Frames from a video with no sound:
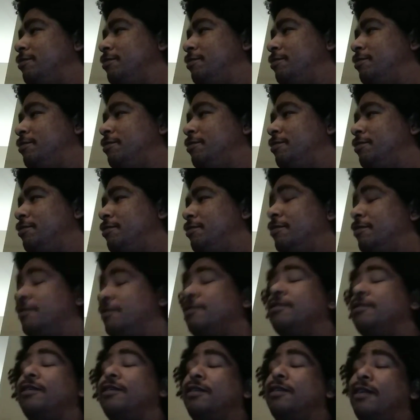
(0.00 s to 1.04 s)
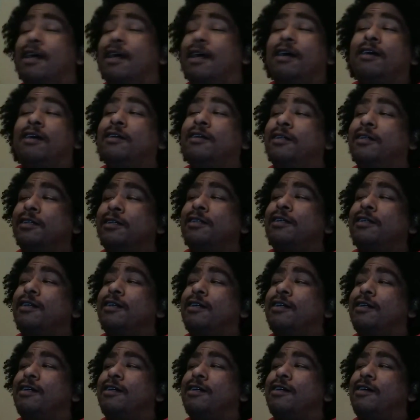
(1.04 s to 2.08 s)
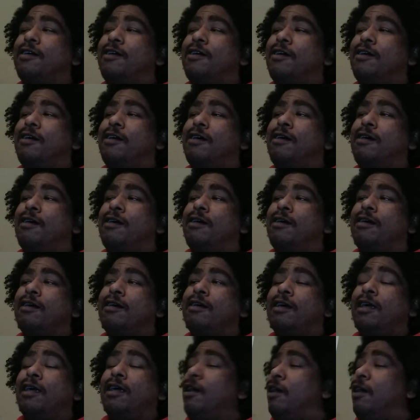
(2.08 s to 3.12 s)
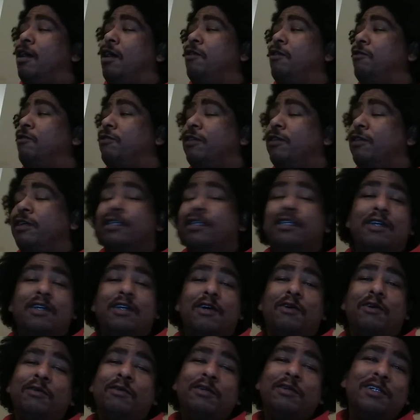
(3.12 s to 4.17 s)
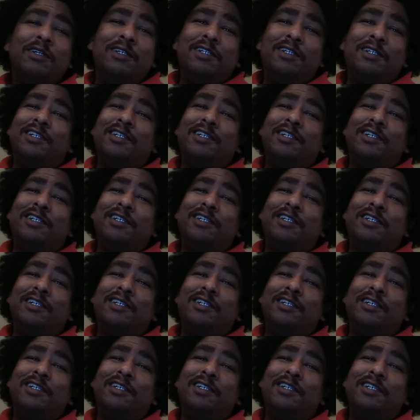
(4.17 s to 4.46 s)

Have I? Yeah. What's it look like? I don't fucking know.